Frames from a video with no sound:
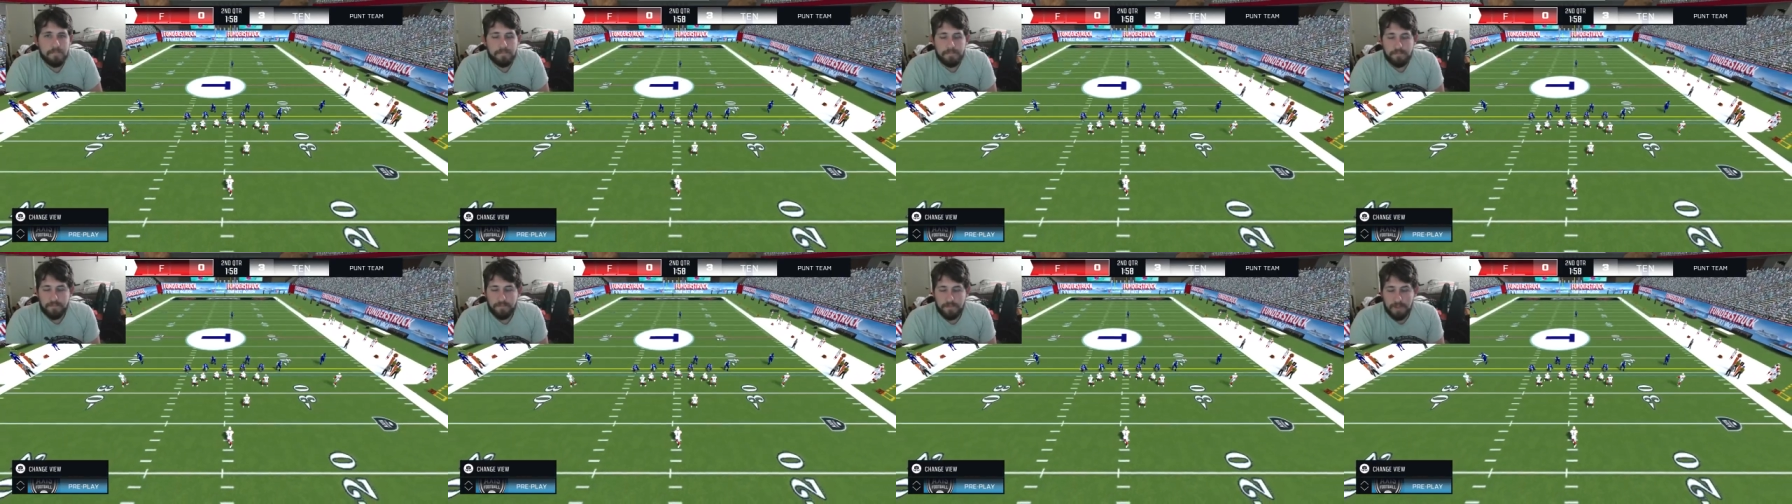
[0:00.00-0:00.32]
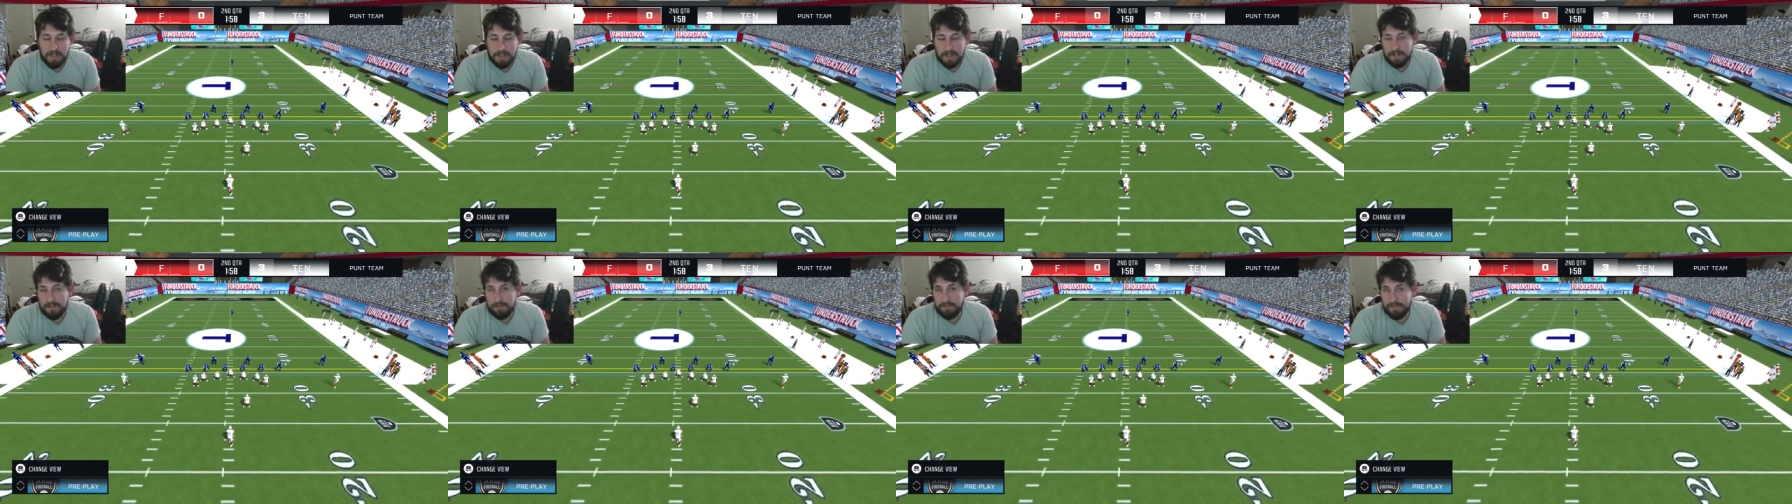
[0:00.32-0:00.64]
They
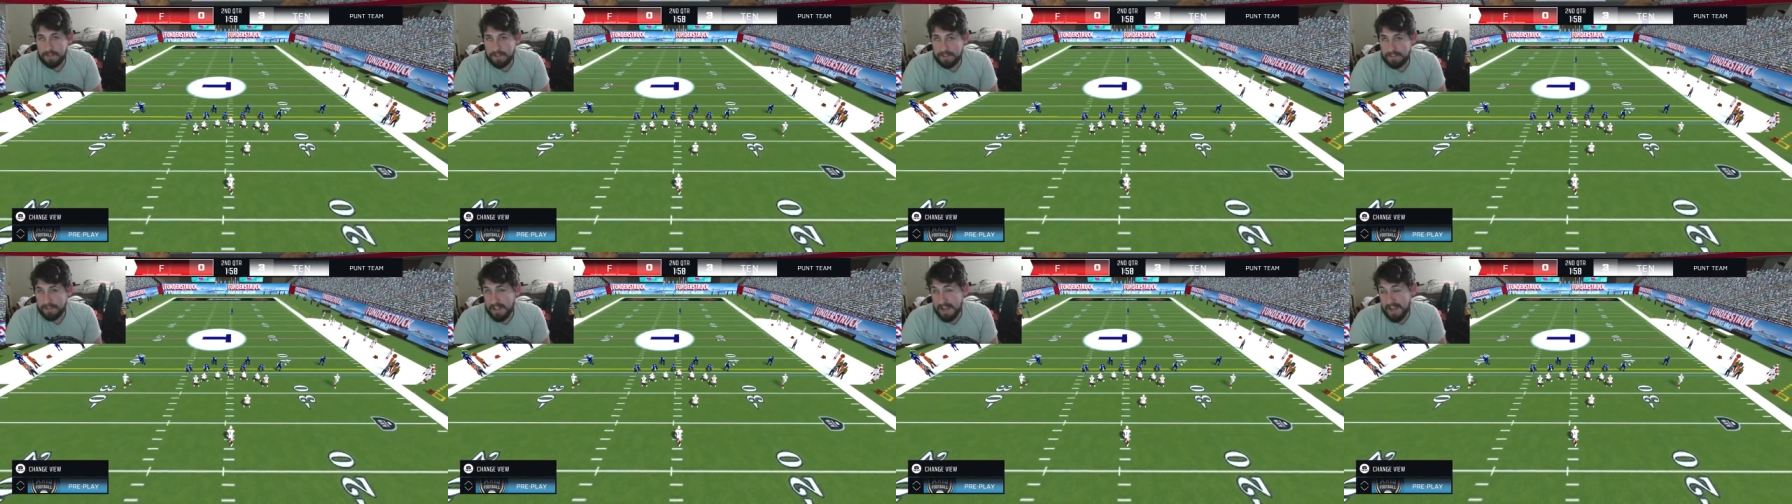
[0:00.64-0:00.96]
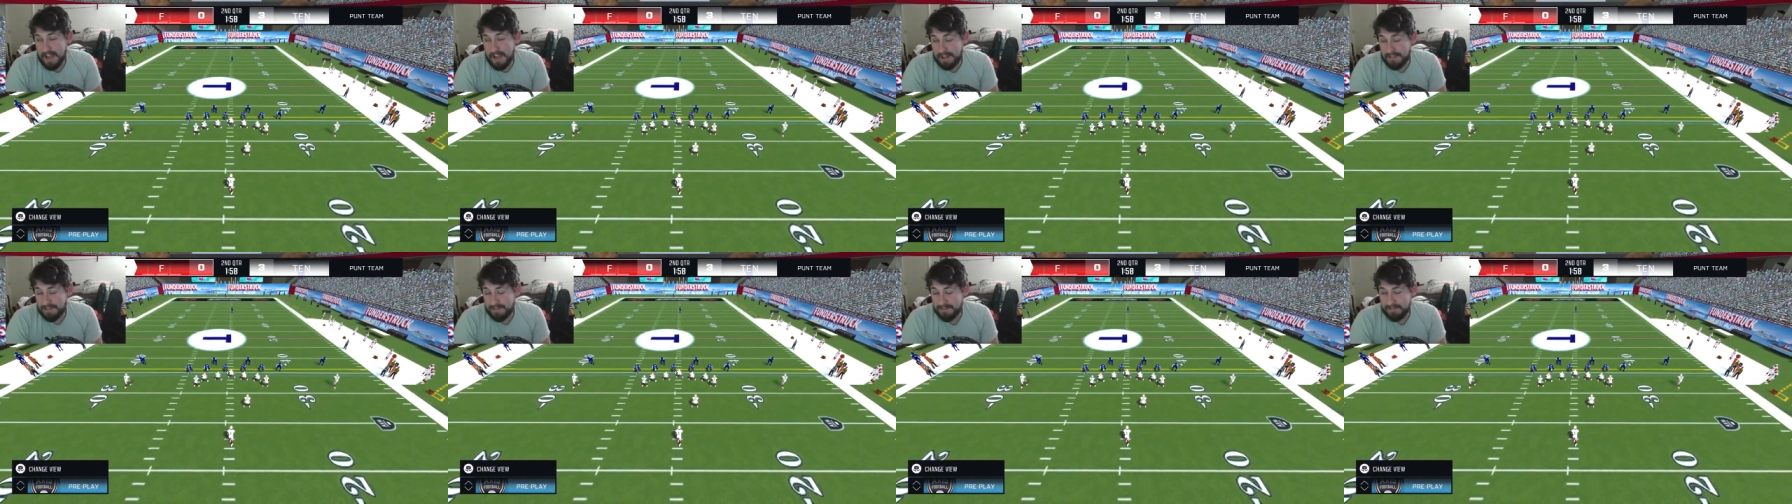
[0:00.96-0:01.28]
need to fix
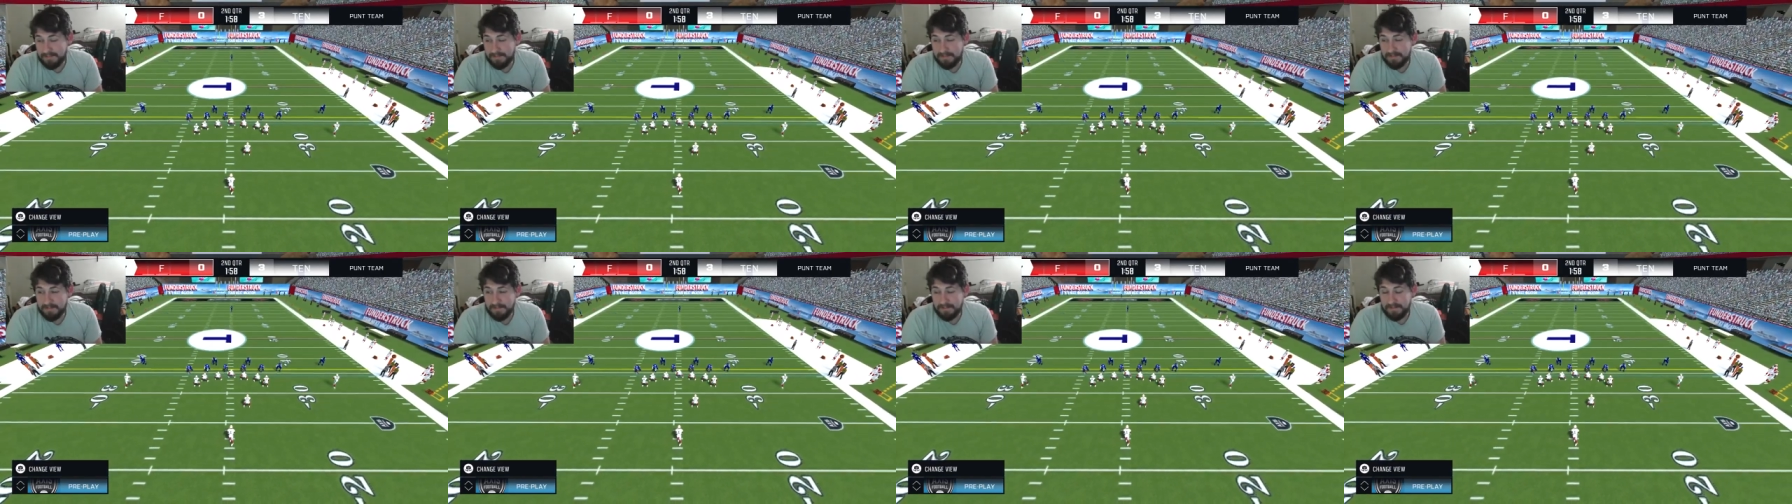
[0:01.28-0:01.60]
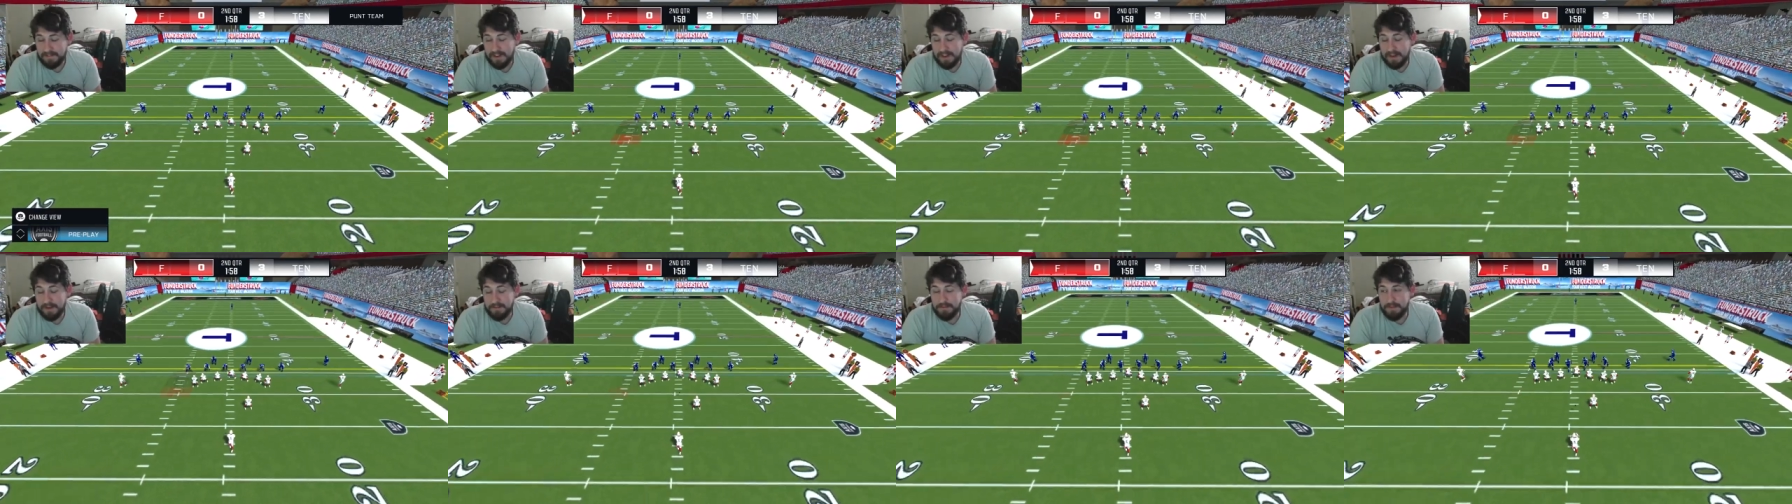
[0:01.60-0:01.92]
that.
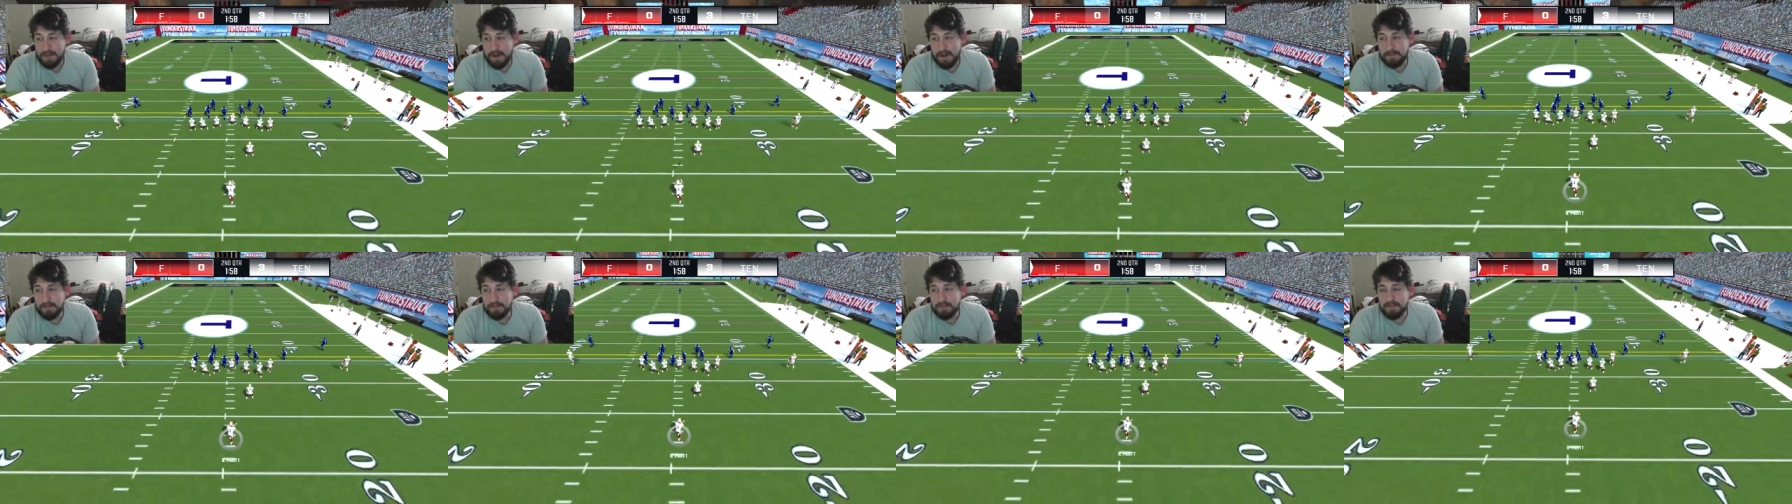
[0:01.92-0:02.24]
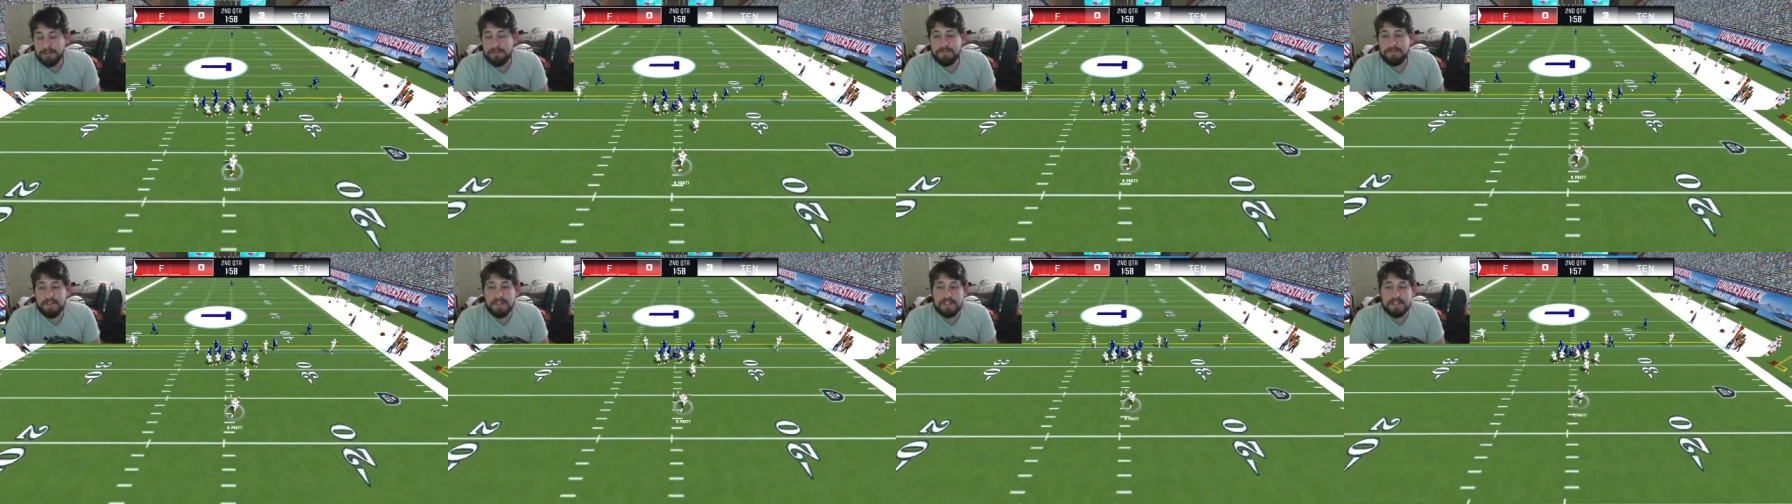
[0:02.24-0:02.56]
I probably would
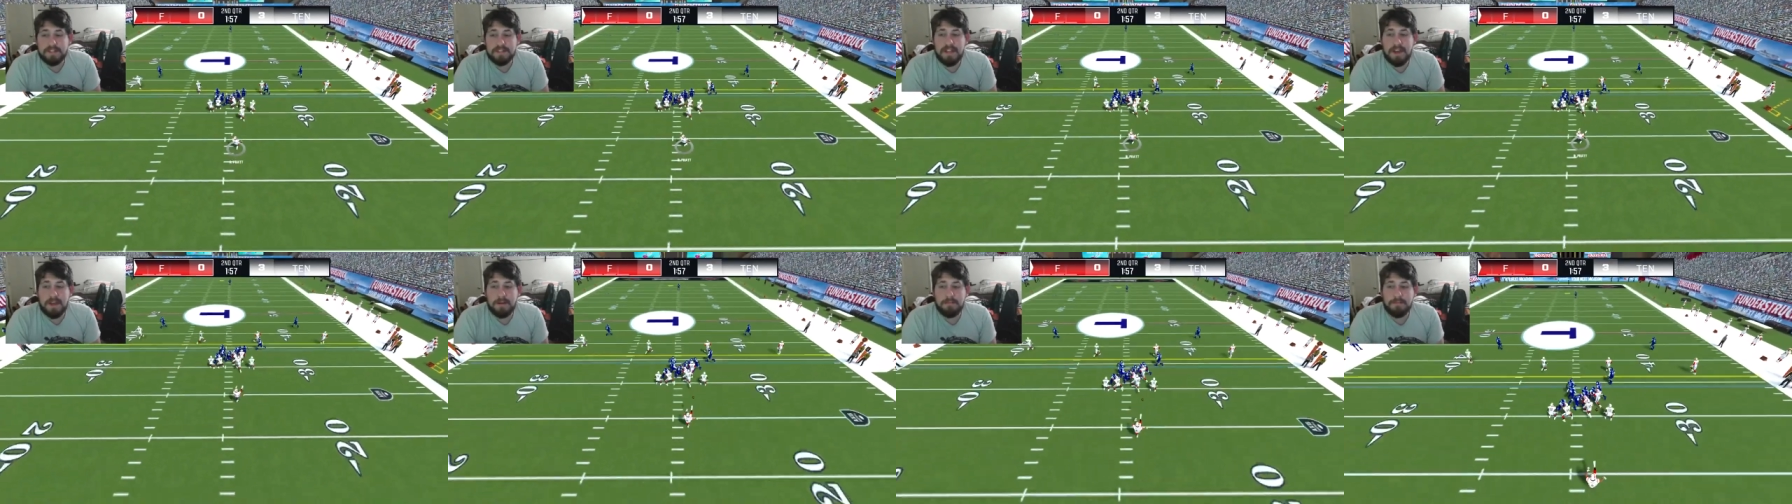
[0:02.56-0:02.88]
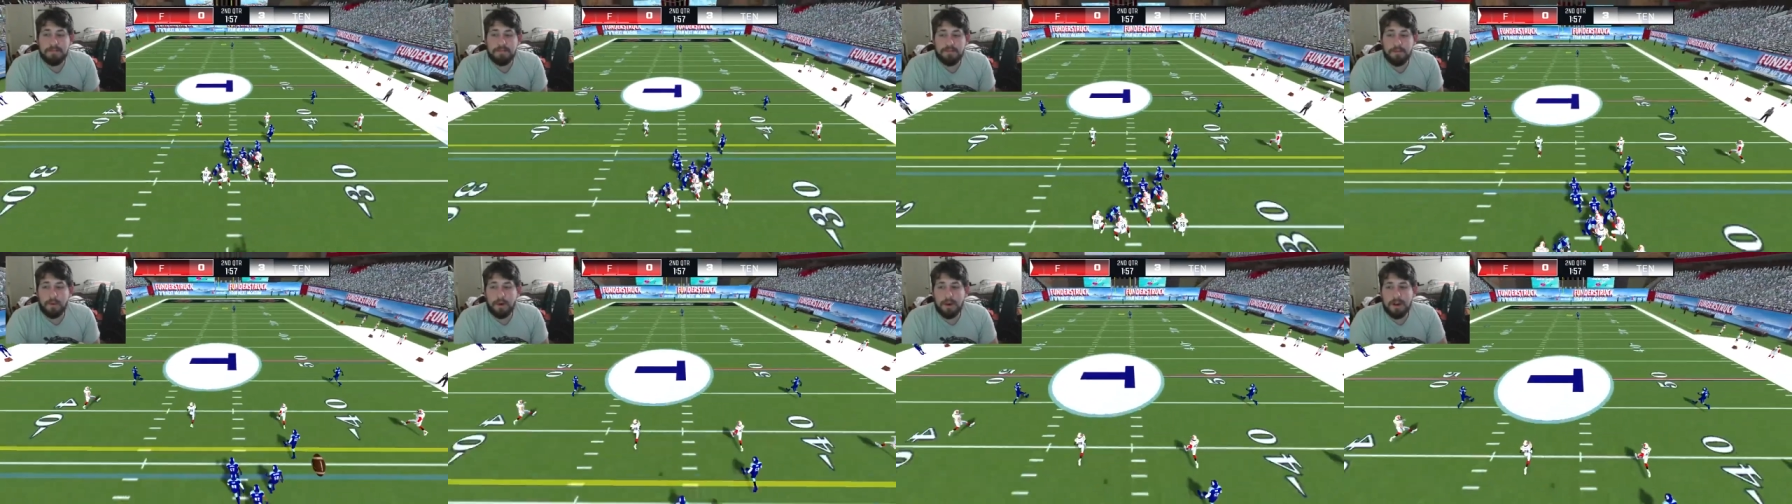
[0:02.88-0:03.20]
have fixed that
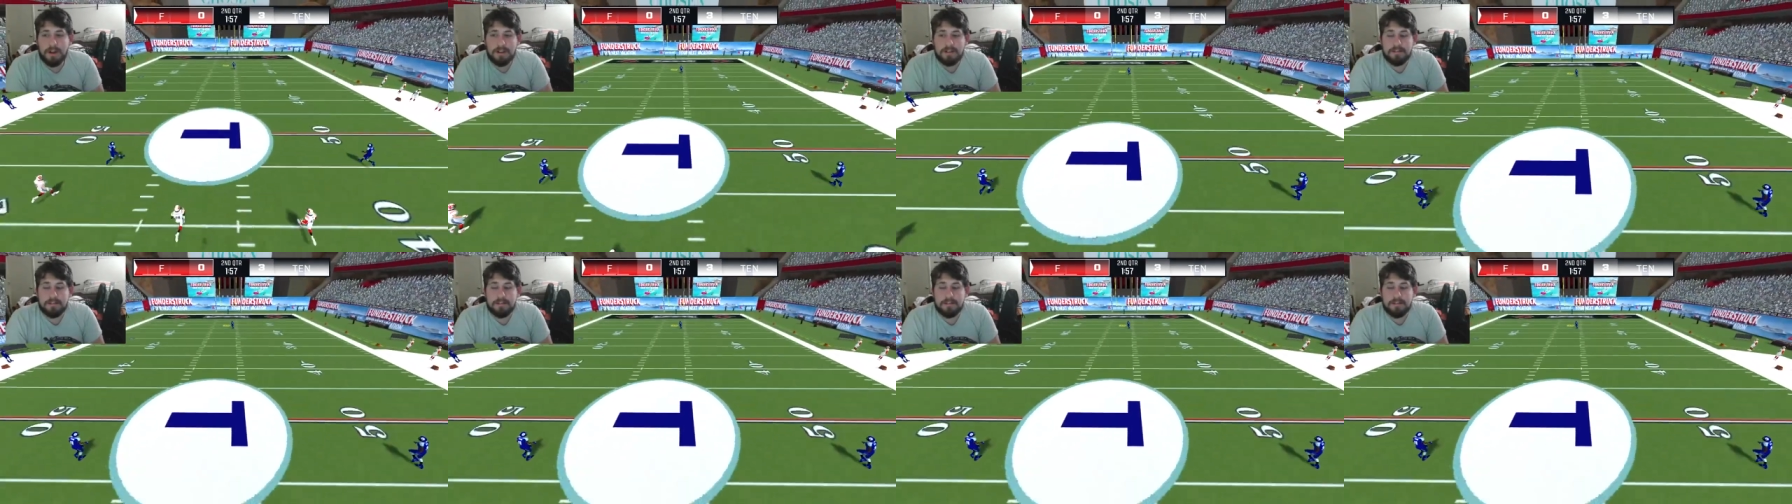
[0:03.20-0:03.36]
before I